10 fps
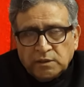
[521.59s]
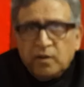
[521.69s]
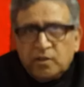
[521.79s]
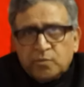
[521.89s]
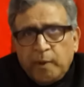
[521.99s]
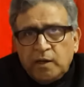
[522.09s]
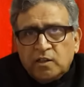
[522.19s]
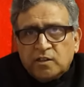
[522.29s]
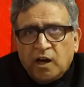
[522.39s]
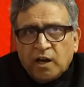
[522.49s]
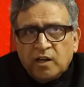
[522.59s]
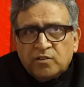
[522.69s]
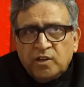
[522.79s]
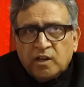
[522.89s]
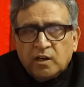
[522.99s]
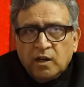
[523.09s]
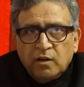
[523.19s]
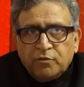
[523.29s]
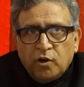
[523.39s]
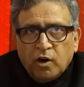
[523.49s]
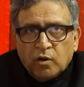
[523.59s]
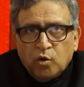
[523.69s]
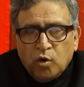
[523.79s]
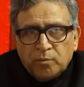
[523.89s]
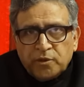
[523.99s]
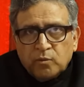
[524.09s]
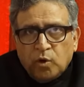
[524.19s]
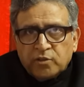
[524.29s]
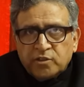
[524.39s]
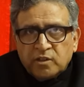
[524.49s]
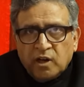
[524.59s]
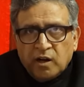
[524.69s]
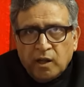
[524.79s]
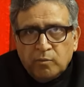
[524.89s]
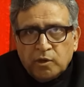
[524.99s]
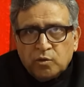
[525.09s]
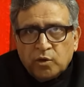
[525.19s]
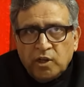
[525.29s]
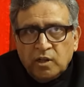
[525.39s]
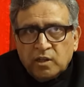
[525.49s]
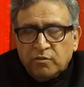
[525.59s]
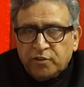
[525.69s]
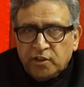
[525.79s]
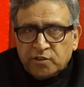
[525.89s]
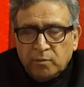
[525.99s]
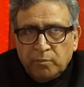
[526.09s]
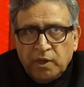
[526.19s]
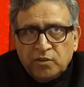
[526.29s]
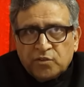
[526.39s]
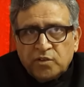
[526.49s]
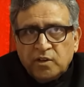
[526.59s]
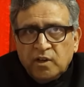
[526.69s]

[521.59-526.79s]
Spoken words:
Despite the dark and thick fog, Holmes and Watson are able to kill the fearsome beast